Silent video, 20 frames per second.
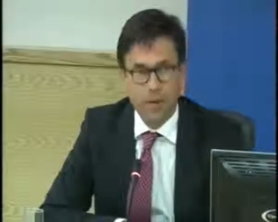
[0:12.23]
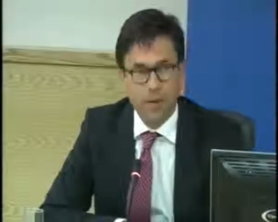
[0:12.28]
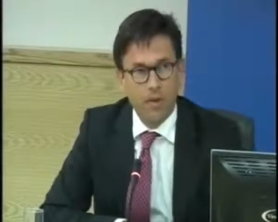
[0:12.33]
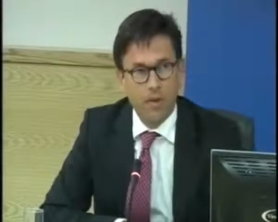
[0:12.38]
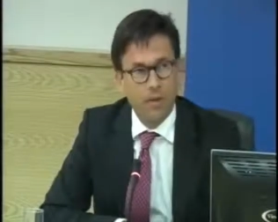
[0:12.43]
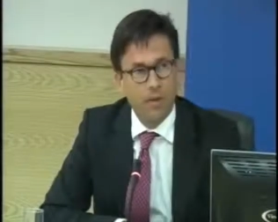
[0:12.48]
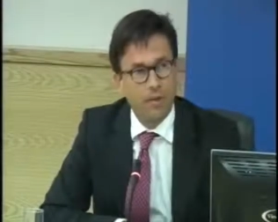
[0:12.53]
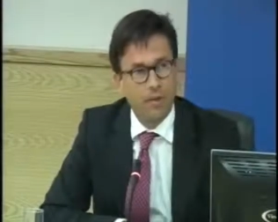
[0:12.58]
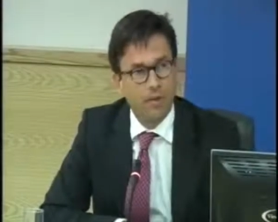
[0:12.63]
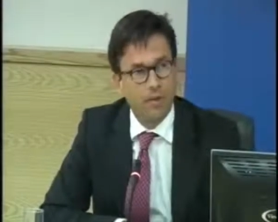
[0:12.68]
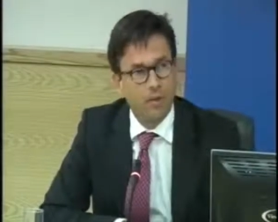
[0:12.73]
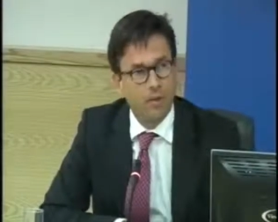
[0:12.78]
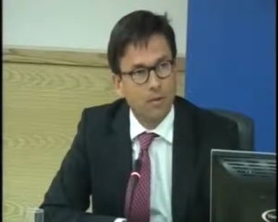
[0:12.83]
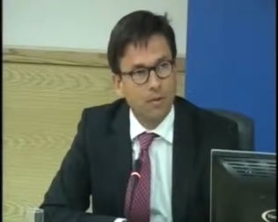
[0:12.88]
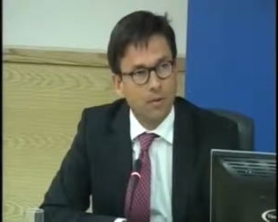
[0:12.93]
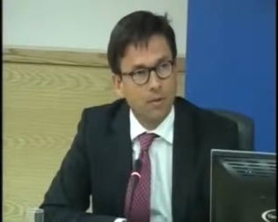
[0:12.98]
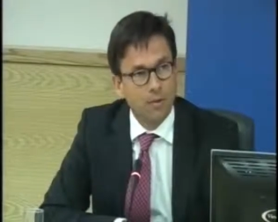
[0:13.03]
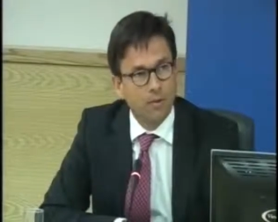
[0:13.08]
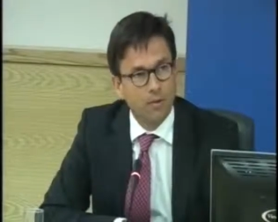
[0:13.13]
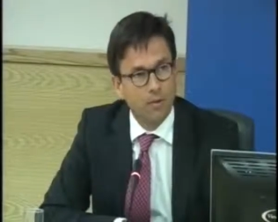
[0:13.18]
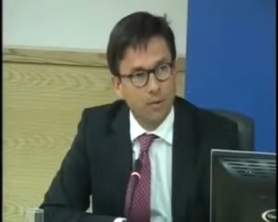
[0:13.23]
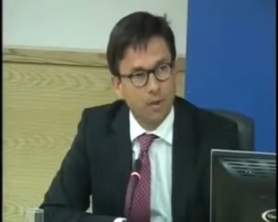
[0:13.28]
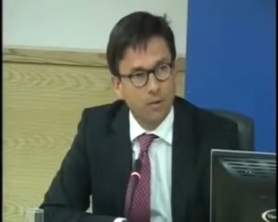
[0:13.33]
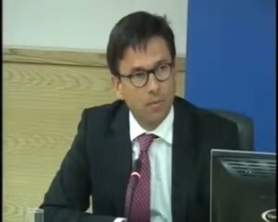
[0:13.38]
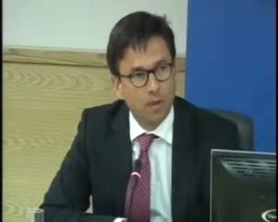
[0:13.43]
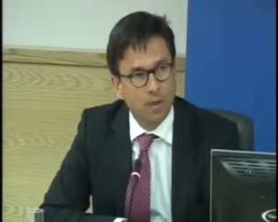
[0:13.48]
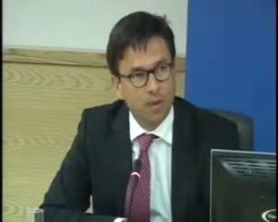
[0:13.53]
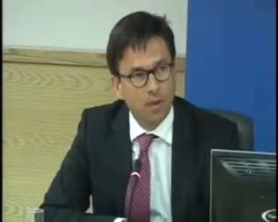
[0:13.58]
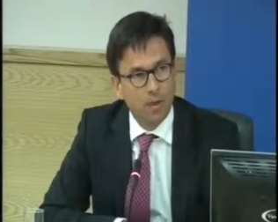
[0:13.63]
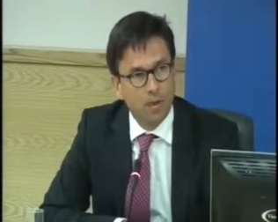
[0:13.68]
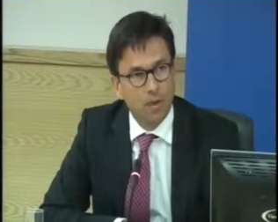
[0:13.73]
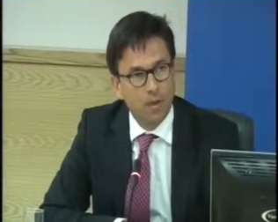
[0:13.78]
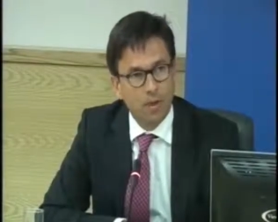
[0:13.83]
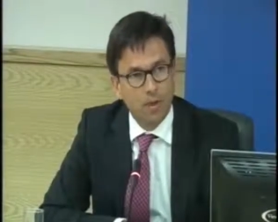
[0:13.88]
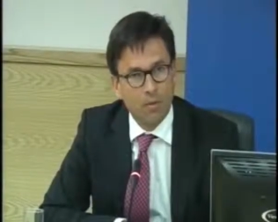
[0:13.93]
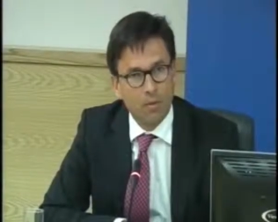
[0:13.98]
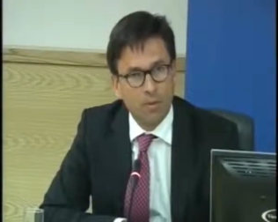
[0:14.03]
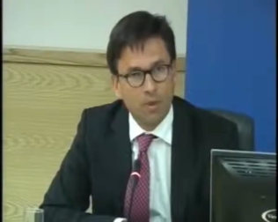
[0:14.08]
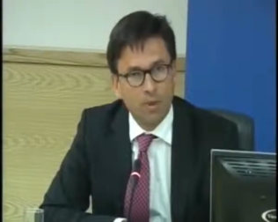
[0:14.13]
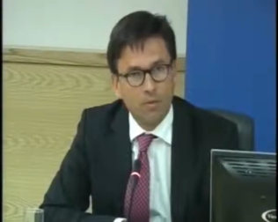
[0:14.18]
And if I may,
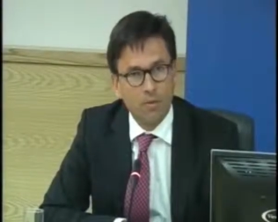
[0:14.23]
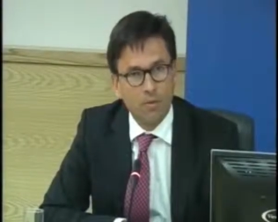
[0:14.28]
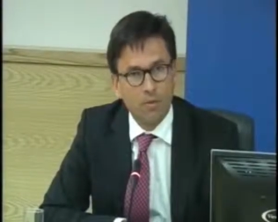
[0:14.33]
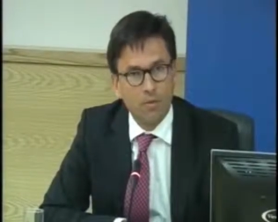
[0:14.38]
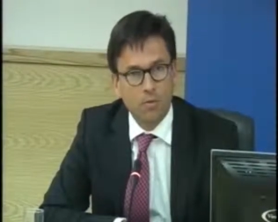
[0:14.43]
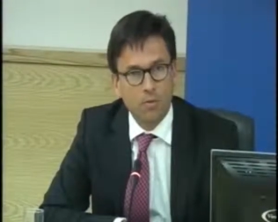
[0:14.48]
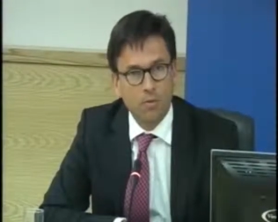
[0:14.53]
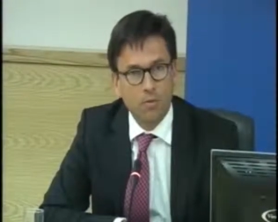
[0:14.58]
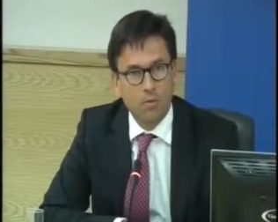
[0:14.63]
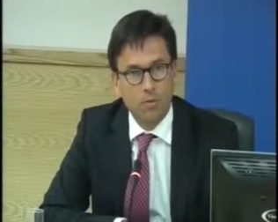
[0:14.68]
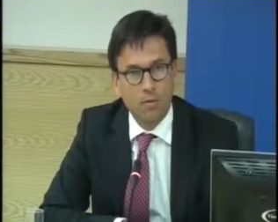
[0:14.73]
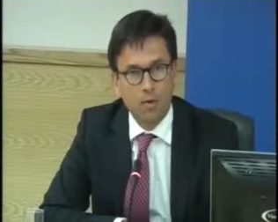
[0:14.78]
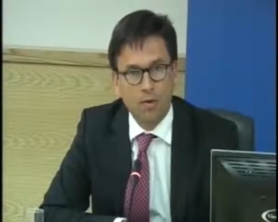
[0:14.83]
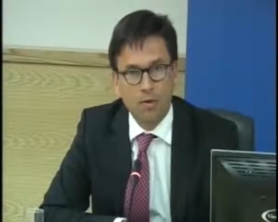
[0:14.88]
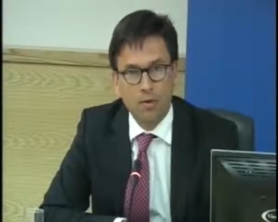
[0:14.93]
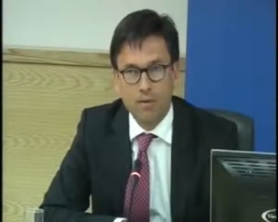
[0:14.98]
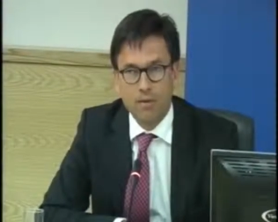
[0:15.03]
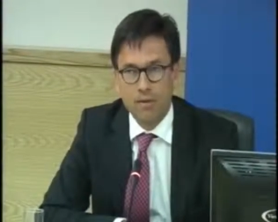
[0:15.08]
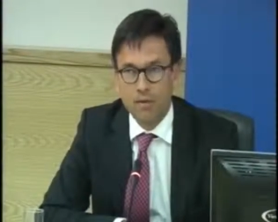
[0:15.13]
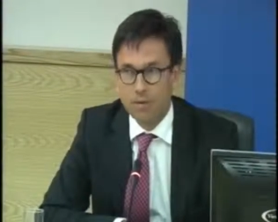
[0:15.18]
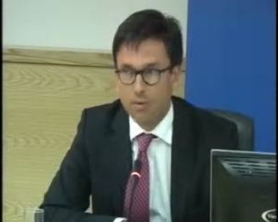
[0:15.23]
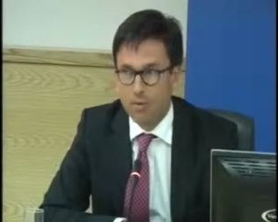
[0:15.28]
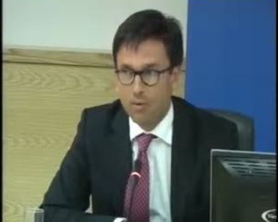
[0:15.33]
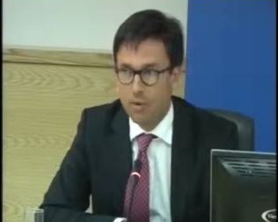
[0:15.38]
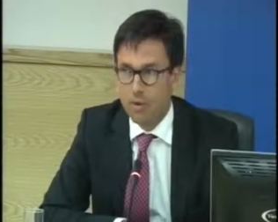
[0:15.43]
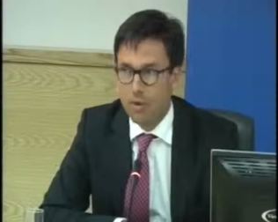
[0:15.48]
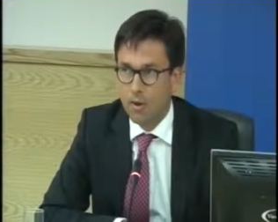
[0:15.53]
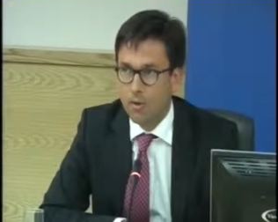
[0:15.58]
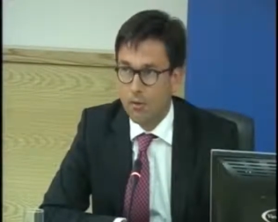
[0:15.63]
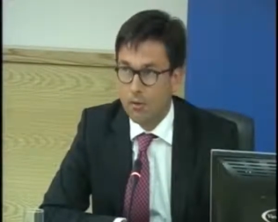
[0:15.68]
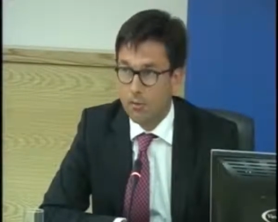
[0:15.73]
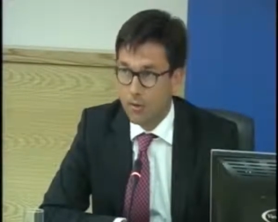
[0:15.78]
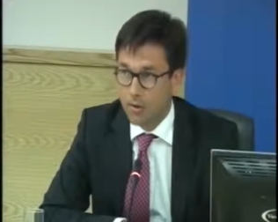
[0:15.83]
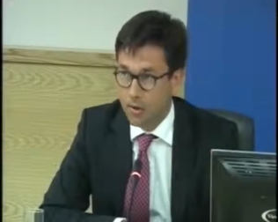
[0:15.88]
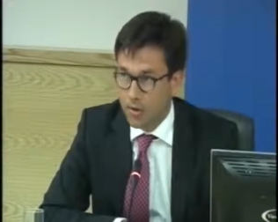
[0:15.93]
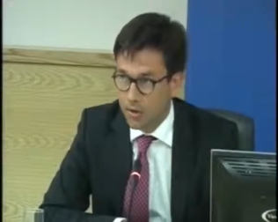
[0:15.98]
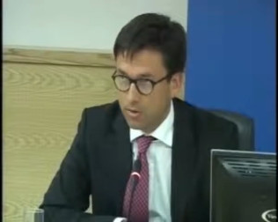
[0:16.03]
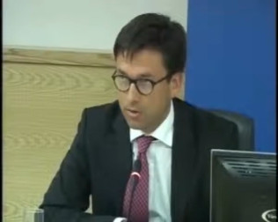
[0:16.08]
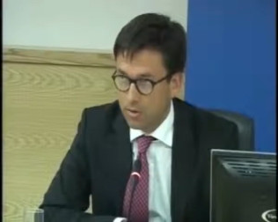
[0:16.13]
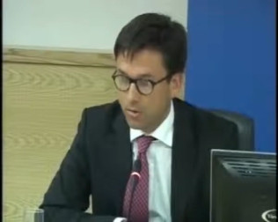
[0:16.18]
I would like to try this
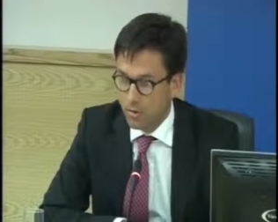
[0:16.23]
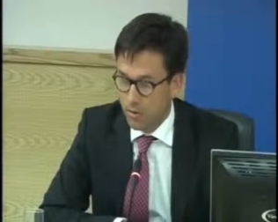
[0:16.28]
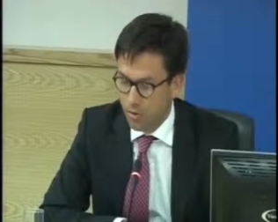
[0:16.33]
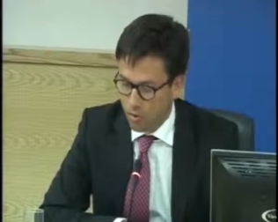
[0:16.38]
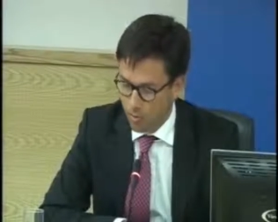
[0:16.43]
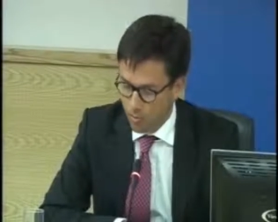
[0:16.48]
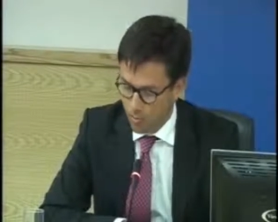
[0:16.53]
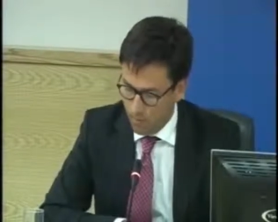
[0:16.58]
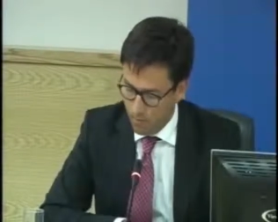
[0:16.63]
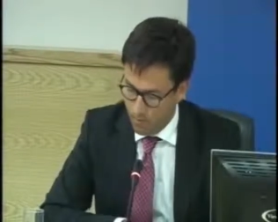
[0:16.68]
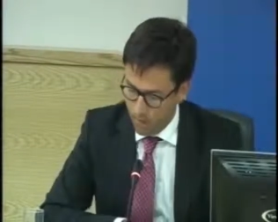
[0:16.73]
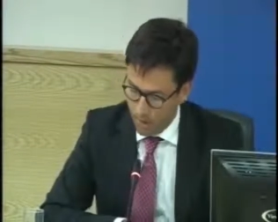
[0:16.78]
transition with you.